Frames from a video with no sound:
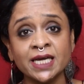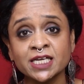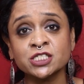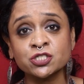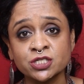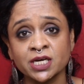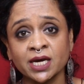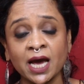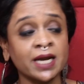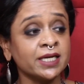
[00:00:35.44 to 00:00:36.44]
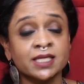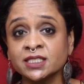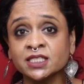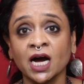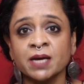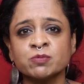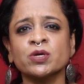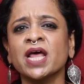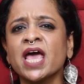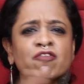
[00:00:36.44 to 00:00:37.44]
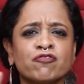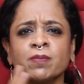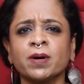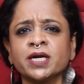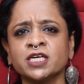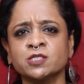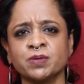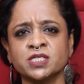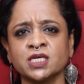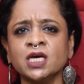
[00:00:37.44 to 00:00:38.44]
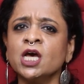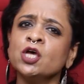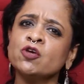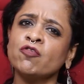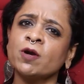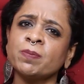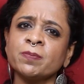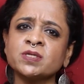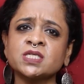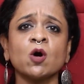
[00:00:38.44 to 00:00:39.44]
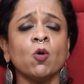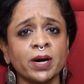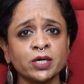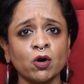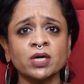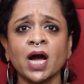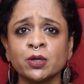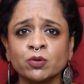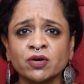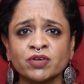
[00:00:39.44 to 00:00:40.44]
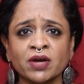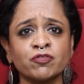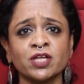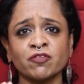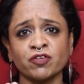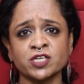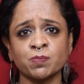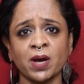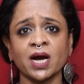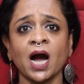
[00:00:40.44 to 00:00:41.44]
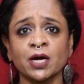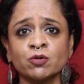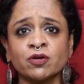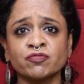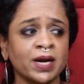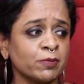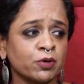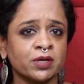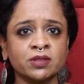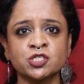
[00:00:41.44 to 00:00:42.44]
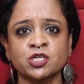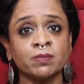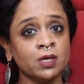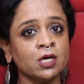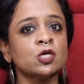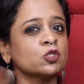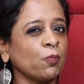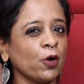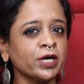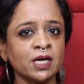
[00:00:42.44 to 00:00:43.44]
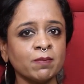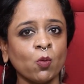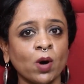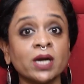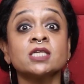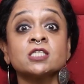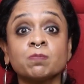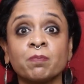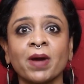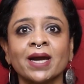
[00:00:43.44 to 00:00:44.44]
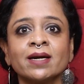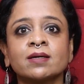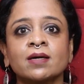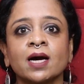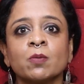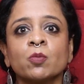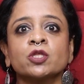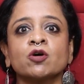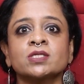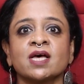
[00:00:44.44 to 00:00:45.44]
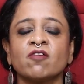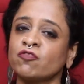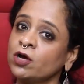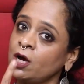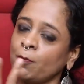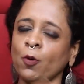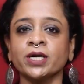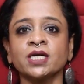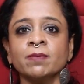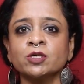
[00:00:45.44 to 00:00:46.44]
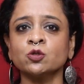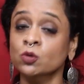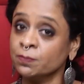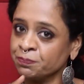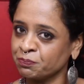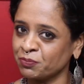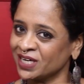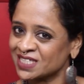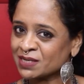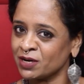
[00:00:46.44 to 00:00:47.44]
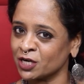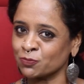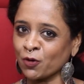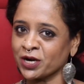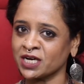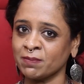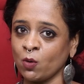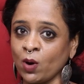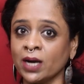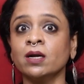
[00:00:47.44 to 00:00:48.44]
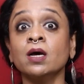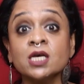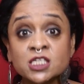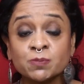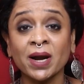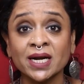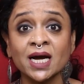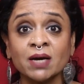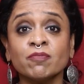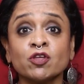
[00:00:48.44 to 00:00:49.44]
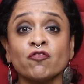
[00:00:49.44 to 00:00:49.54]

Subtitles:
days today and in the times when everybody is busy, you've heard people say, oh my God, I don't have time for that face pack. I don't have time to hit the gym. So point number 1, spend time with yourself. Point number 2, pretty similar to point number 1. Spend time with